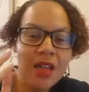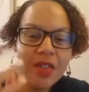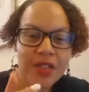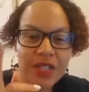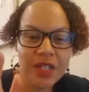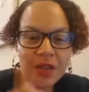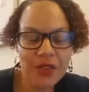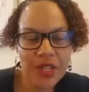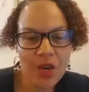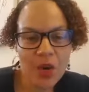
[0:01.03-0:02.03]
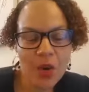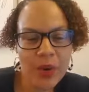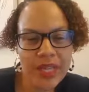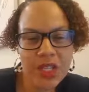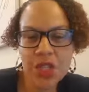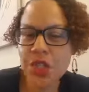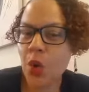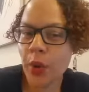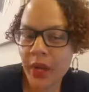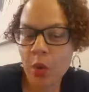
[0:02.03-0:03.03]
This video is just a
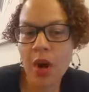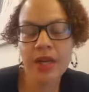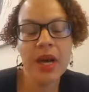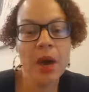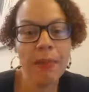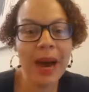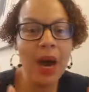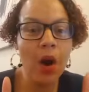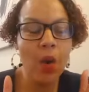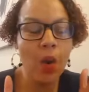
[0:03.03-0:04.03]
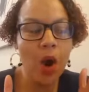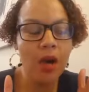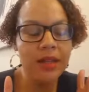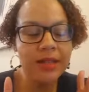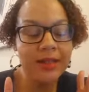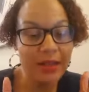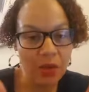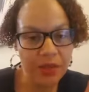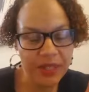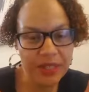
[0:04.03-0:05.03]
quick one about
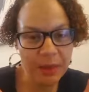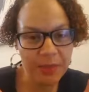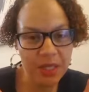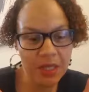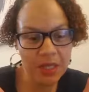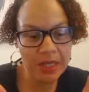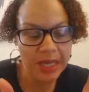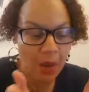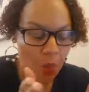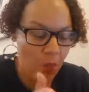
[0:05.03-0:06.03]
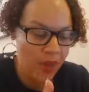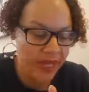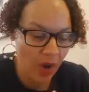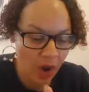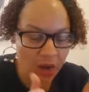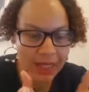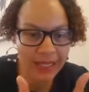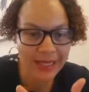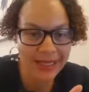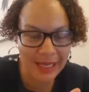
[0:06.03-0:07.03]
self-acceptance. And when we can't
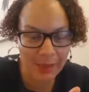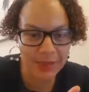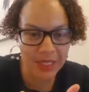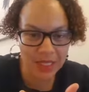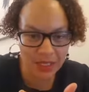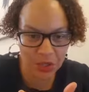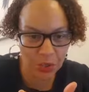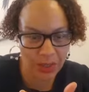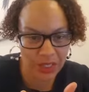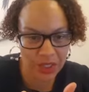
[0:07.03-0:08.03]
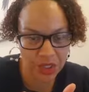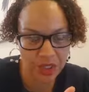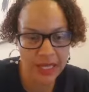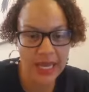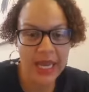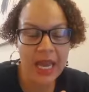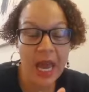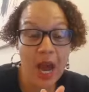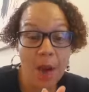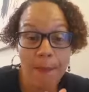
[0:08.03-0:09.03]
accept a situation
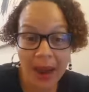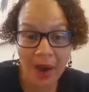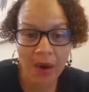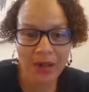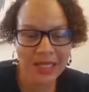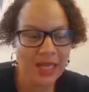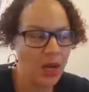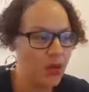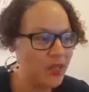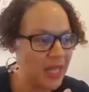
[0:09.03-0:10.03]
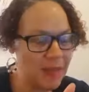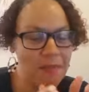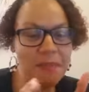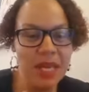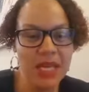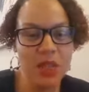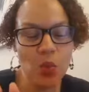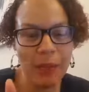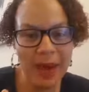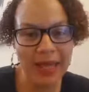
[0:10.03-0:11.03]
about ourselves, it means
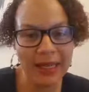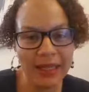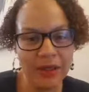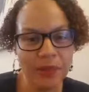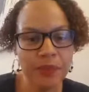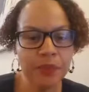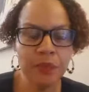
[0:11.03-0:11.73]
we're battling.